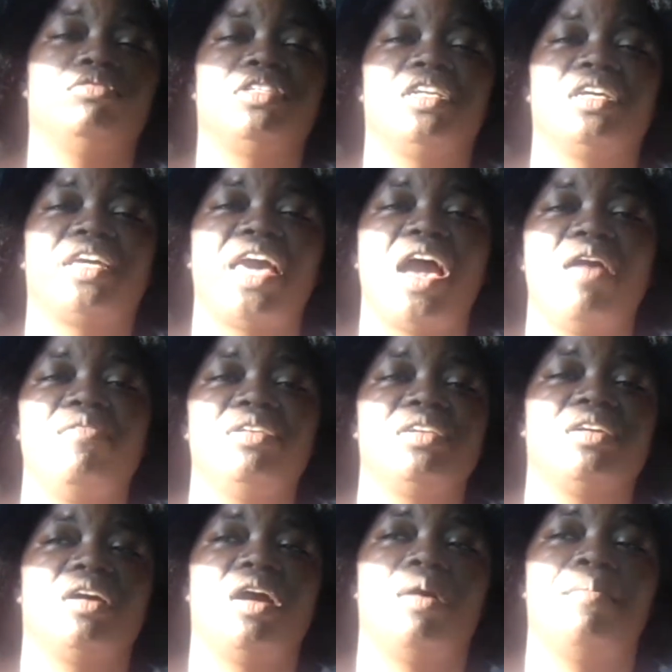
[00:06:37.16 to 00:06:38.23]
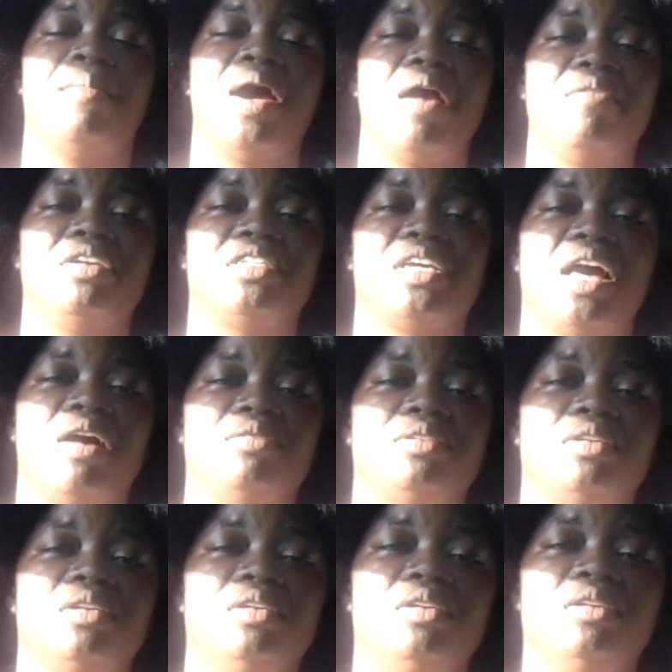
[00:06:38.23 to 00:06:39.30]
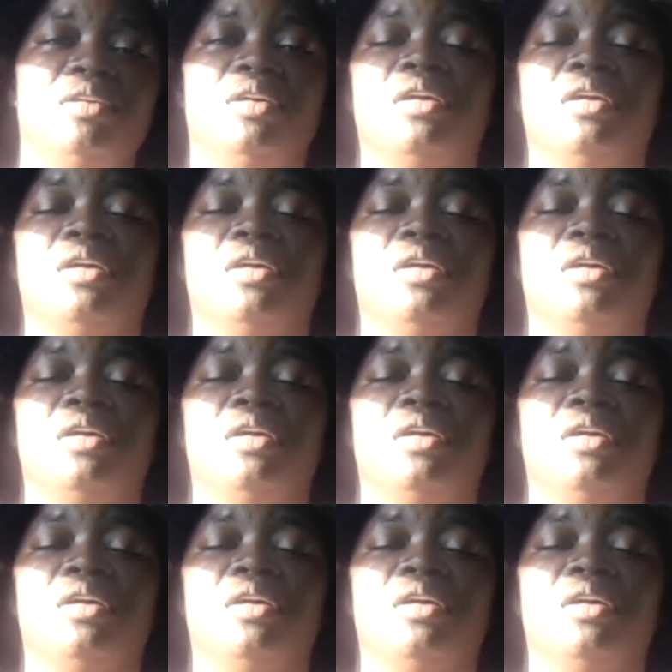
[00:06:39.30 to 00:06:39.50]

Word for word: to the marriage counseling.